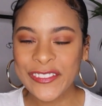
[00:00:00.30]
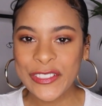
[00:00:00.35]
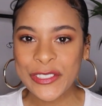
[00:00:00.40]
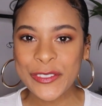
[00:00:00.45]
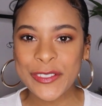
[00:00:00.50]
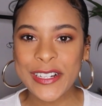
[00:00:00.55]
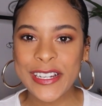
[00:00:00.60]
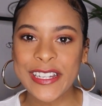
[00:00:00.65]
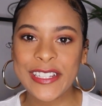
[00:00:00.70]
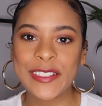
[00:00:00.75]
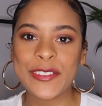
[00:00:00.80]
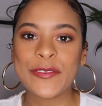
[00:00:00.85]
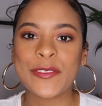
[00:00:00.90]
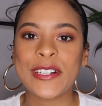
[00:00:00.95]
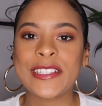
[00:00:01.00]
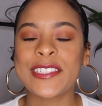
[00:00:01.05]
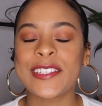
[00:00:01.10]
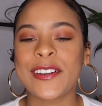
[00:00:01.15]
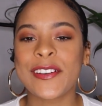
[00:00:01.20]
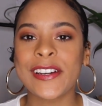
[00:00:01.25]
everyone,
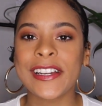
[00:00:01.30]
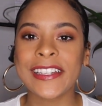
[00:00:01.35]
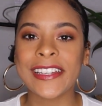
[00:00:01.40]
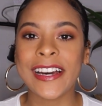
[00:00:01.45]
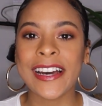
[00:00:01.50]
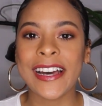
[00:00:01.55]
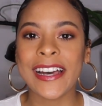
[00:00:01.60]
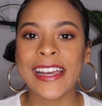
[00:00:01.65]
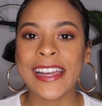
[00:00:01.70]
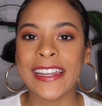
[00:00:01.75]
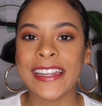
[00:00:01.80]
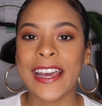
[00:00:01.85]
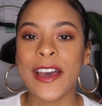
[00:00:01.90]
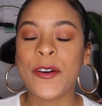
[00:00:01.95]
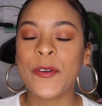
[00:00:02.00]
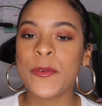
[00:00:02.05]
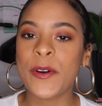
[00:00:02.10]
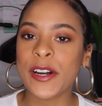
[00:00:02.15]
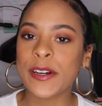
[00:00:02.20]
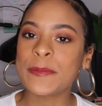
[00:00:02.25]
what's going on?
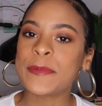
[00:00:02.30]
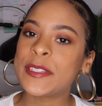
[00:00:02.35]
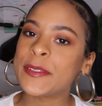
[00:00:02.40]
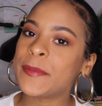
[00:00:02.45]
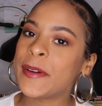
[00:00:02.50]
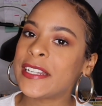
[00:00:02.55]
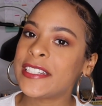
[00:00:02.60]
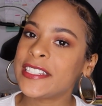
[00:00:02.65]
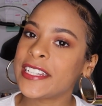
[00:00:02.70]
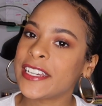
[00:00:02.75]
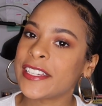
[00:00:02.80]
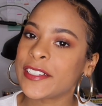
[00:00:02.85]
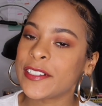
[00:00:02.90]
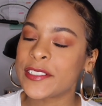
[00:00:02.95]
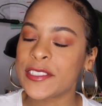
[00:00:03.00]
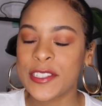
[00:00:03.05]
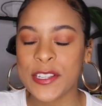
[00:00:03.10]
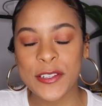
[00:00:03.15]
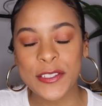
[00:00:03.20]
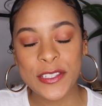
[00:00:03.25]
Welcome to my
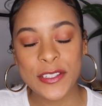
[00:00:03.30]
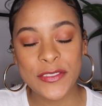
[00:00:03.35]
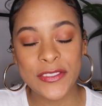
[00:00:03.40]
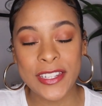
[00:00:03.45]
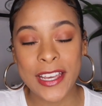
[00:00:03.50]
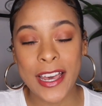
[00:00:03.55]
channel, Dose of